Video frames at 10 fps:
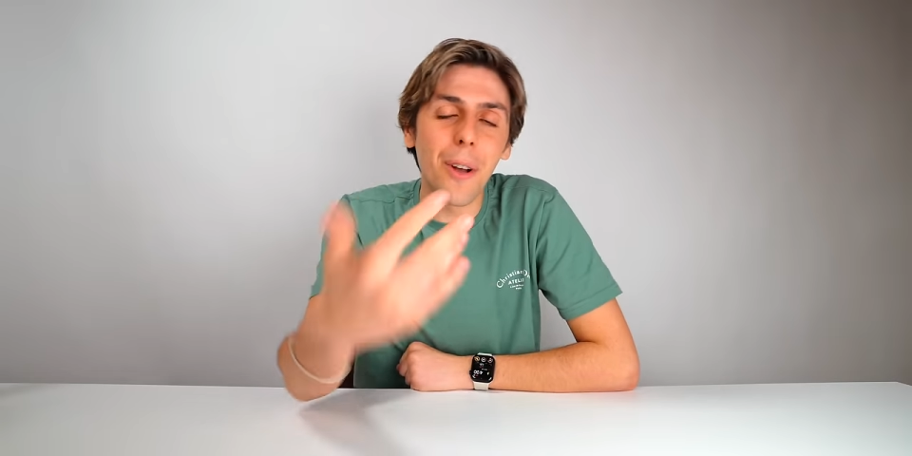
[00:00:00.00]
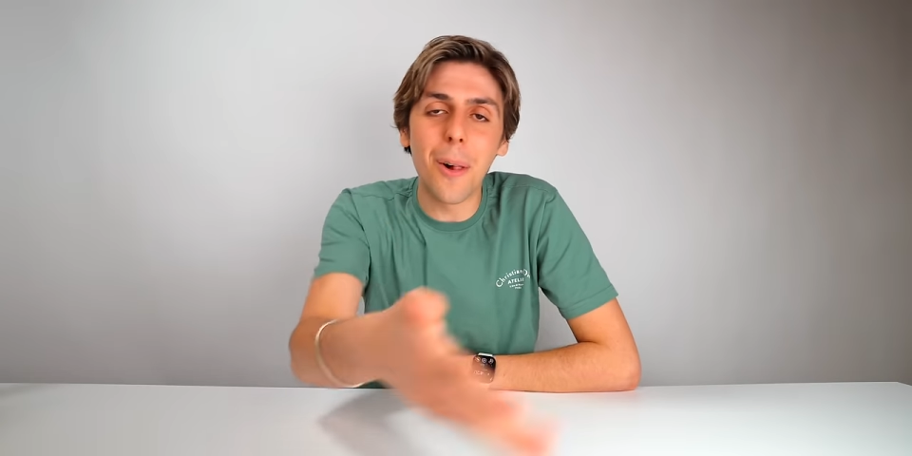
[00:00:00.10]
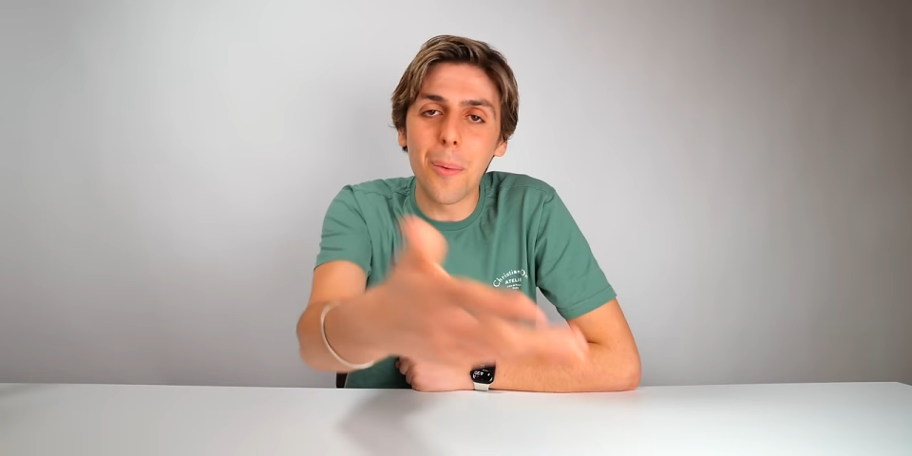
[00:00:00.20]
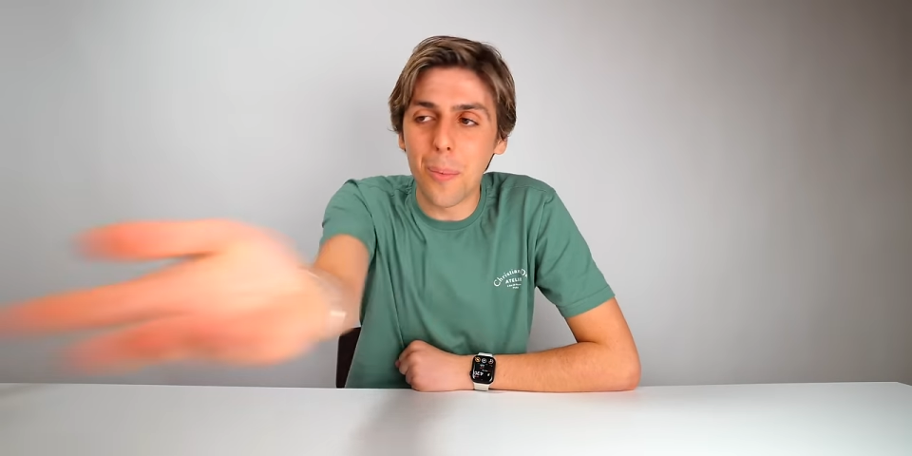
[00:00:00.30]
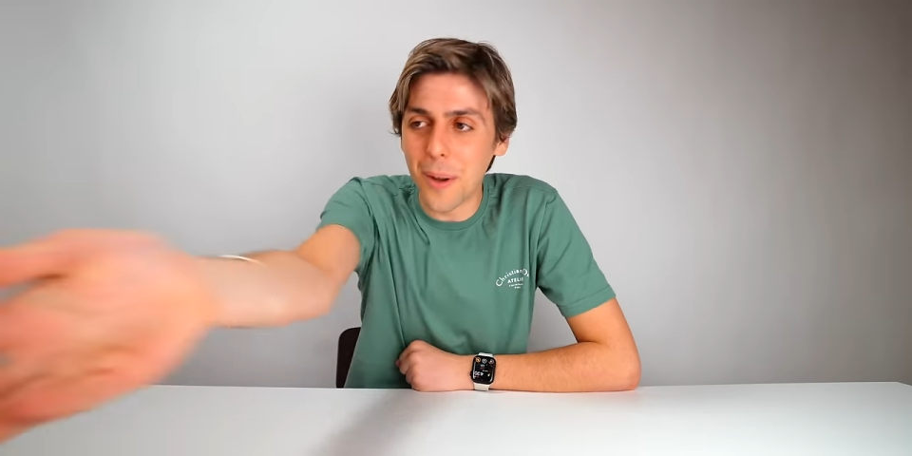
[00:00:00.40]

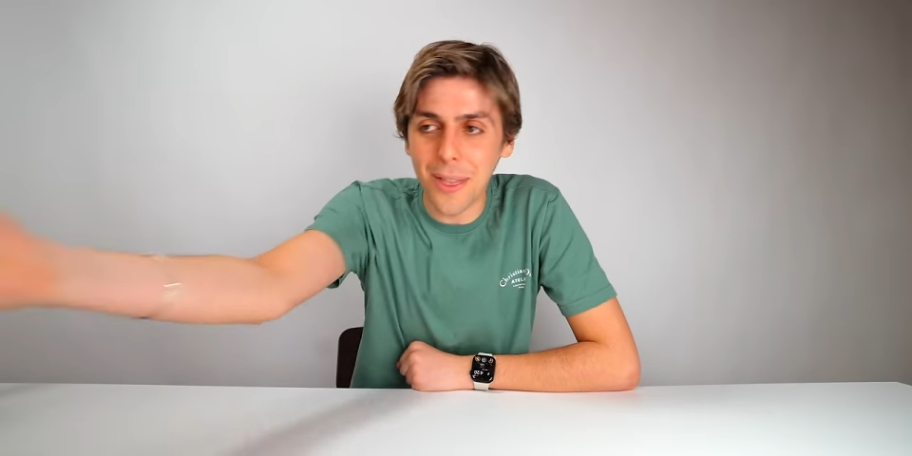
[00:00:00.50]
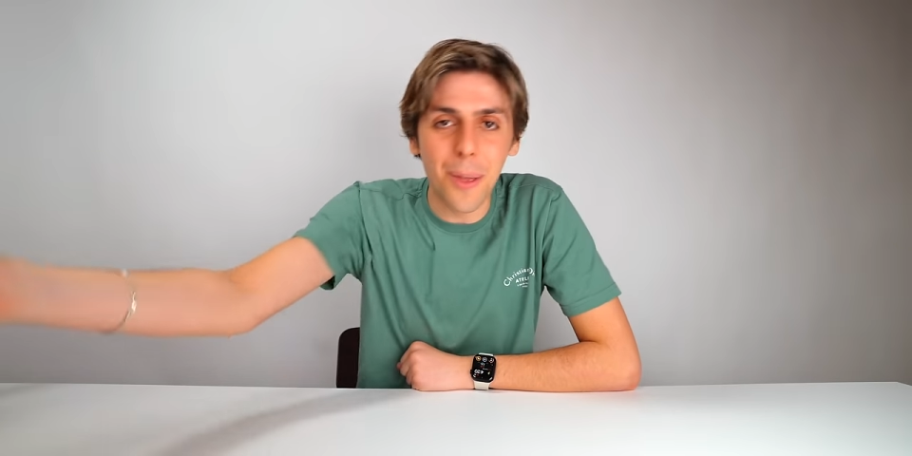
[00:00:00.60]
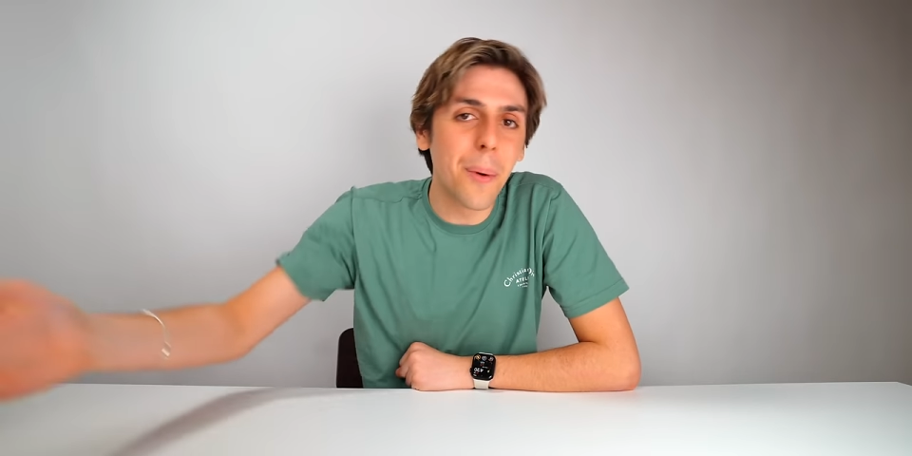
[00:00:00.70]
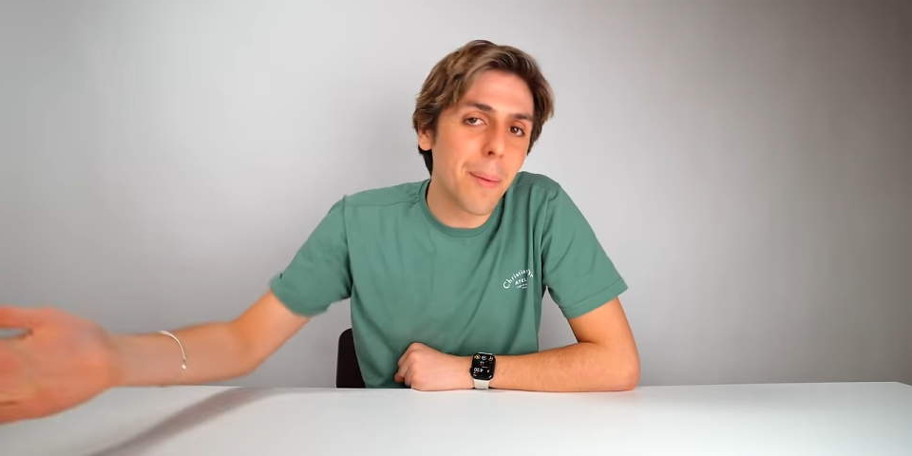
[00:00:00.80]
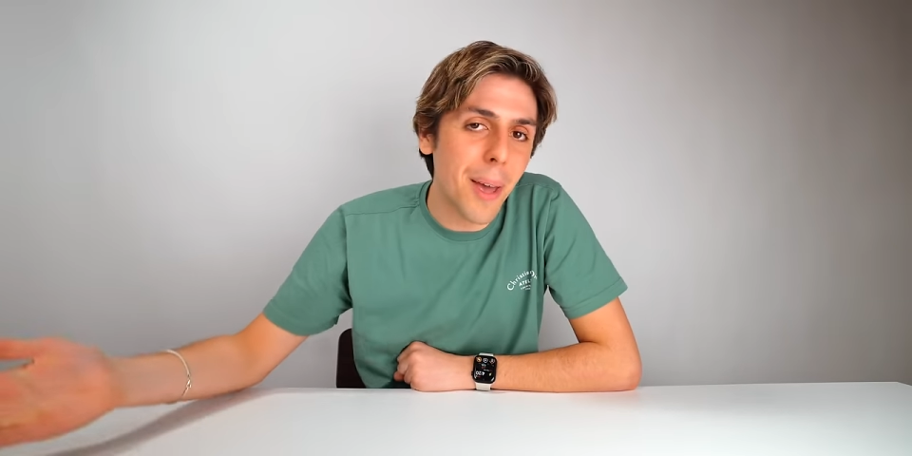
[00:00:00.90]
call with
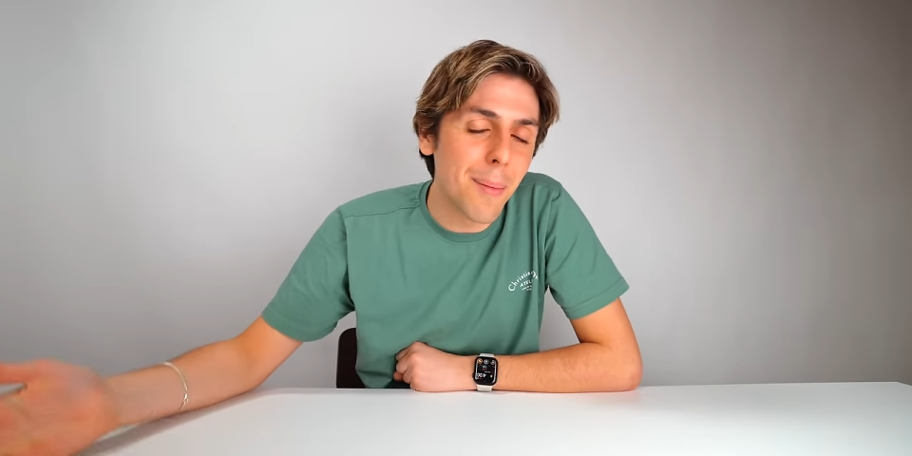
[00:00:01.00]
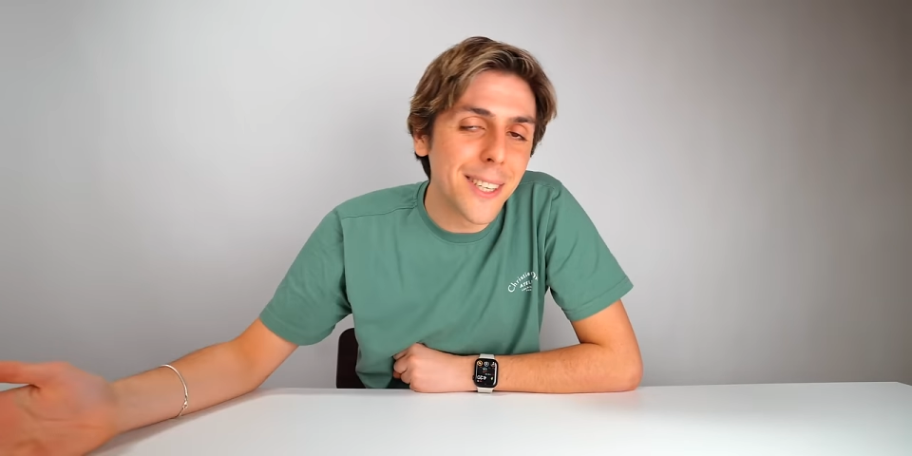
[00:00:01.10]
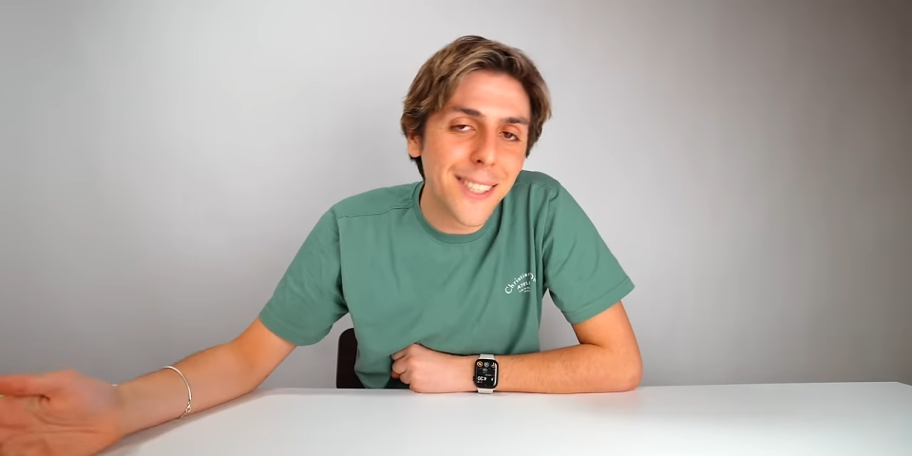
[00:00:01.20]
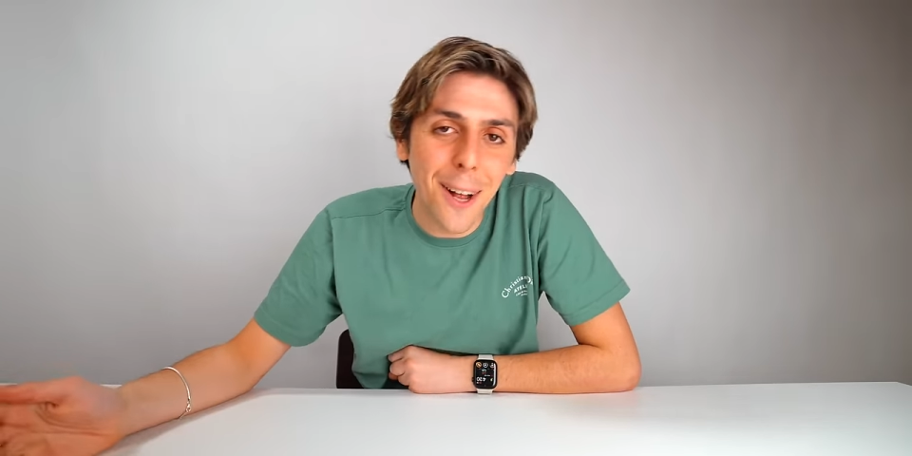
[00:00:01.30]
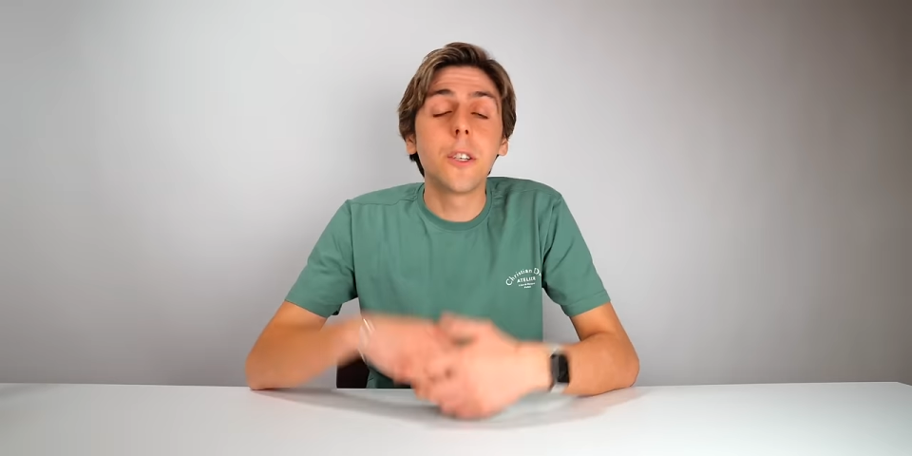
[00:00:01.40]
the webcam itself.